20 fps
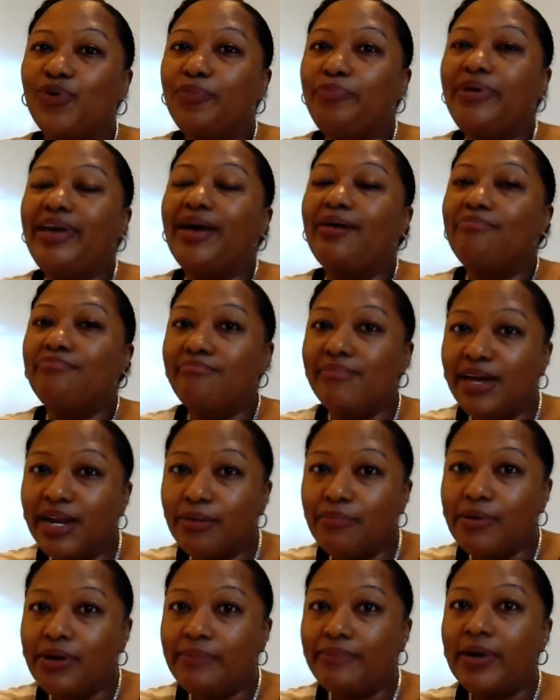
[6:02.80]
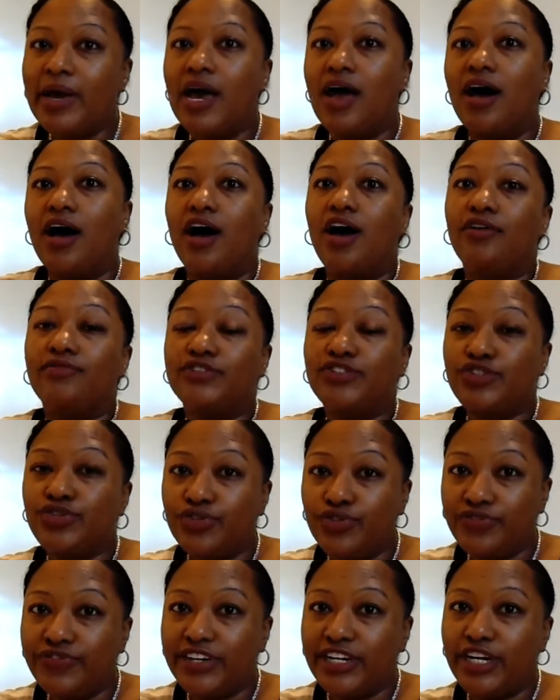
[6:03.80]
will be a minimum of
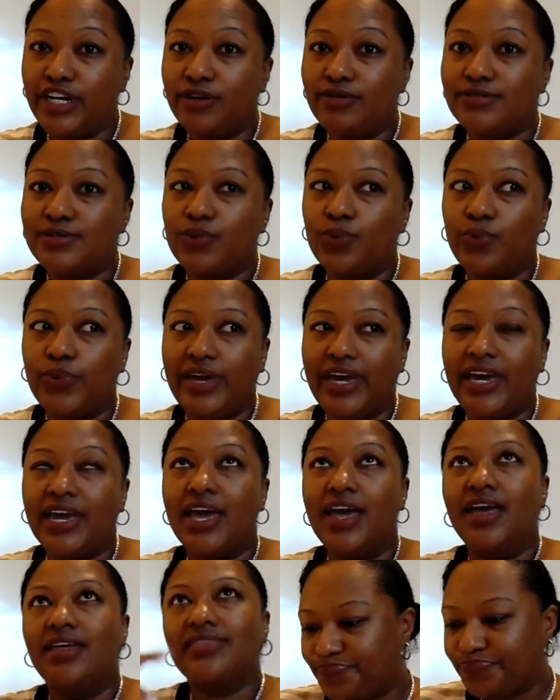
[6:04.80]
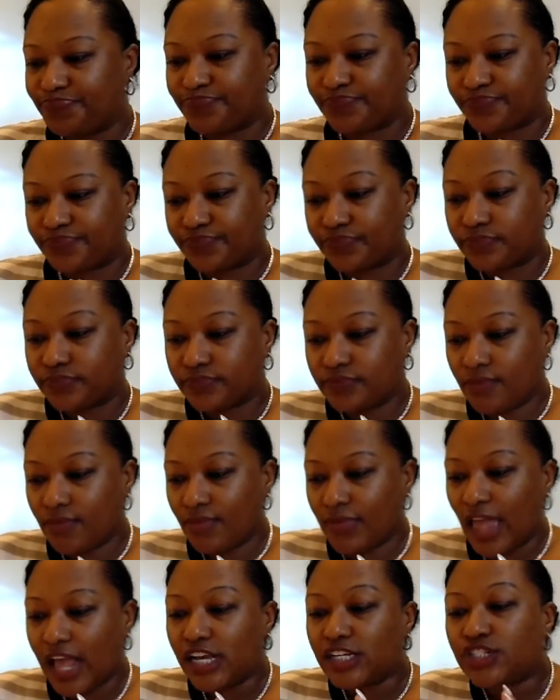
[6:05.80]
2 videos a week.
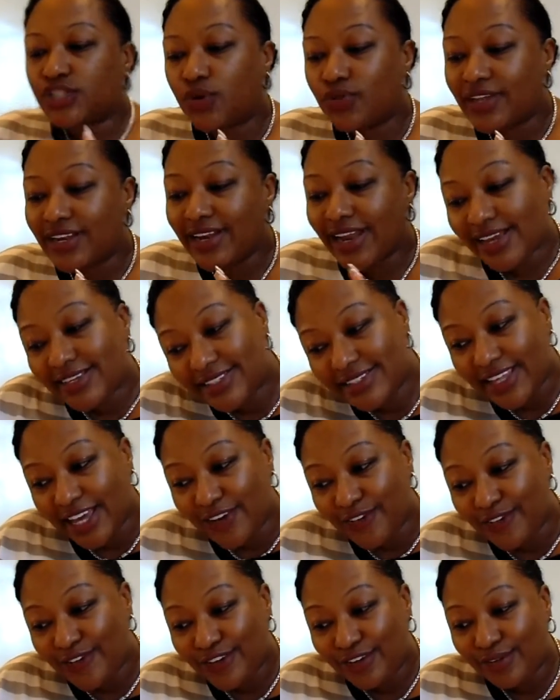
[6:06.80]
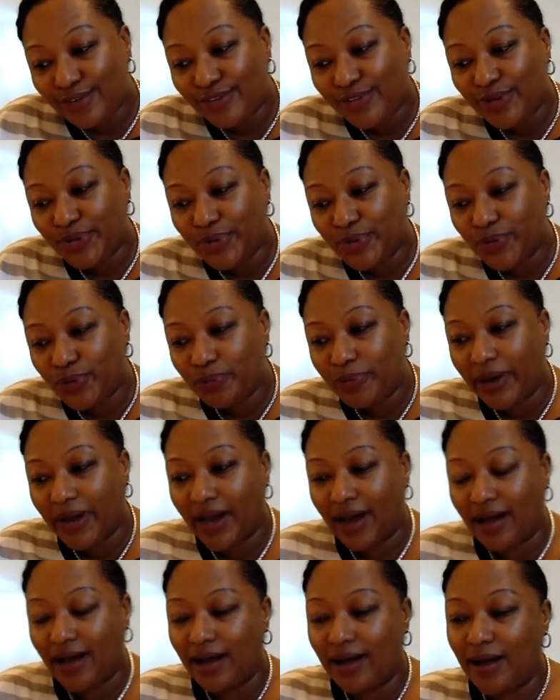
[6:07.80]
So the next thing for YouTube
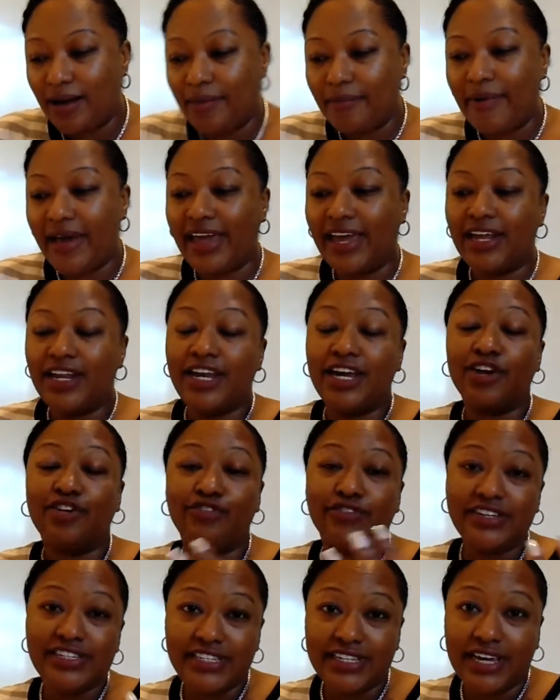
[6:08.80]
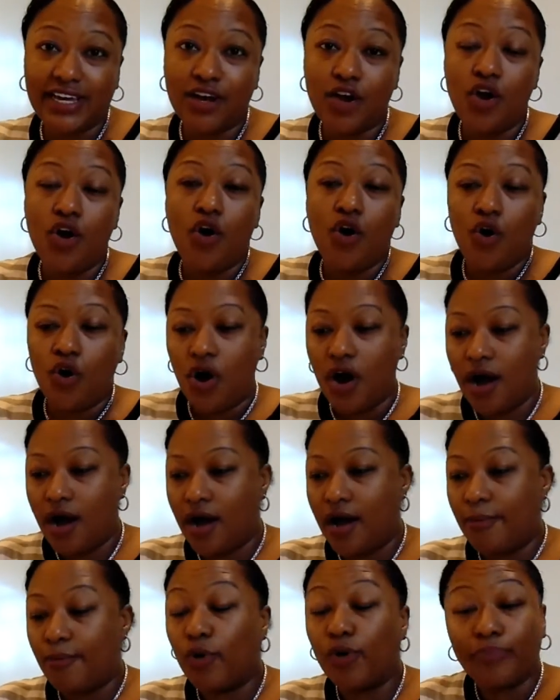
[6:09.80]
in increasing
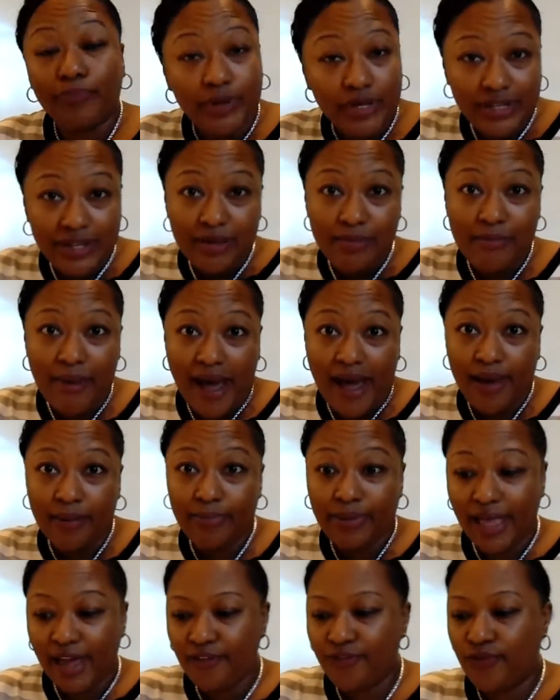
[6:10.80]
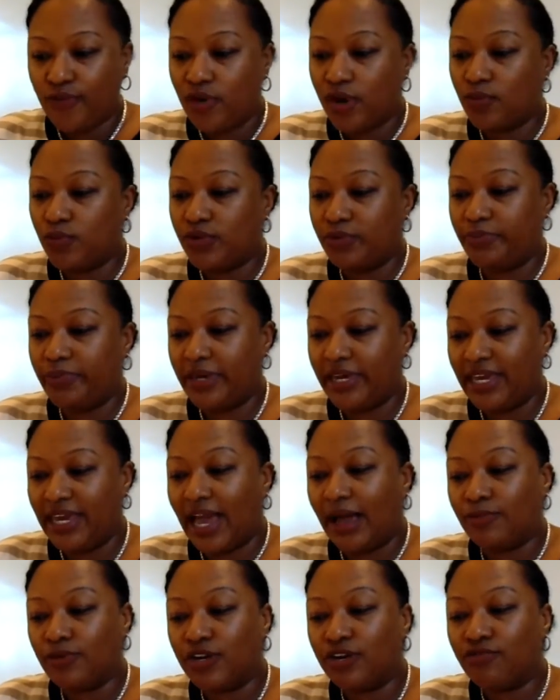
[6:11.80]
or building my platform would
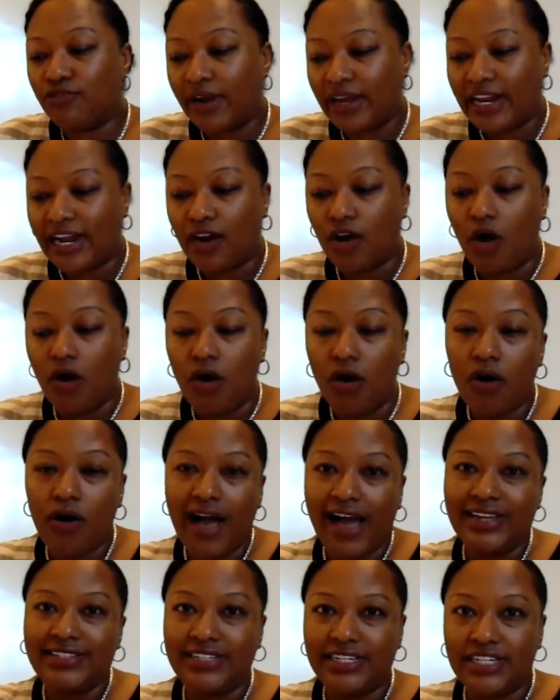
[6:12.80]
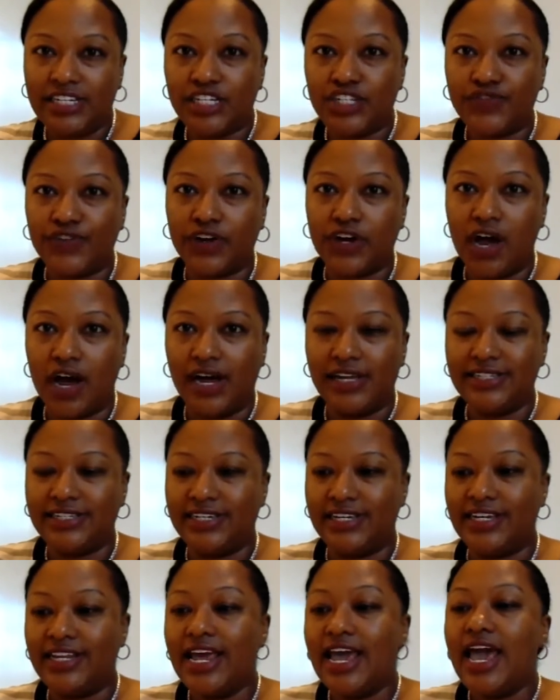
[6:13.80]
be, I'm going to write out all ideas for
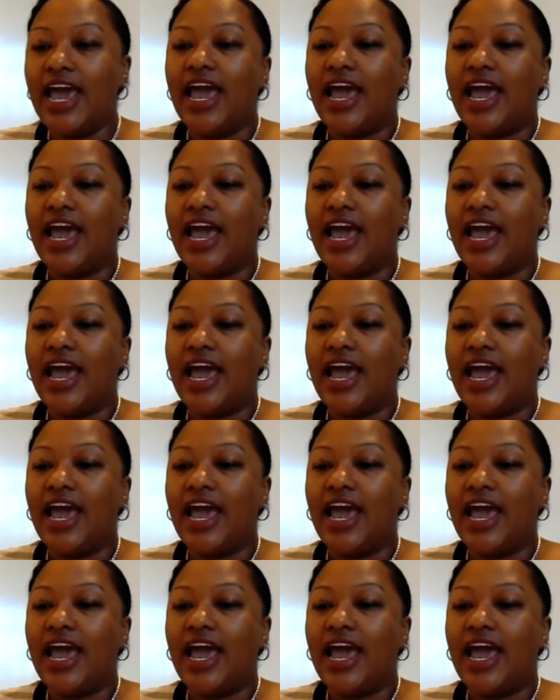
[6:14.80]
content.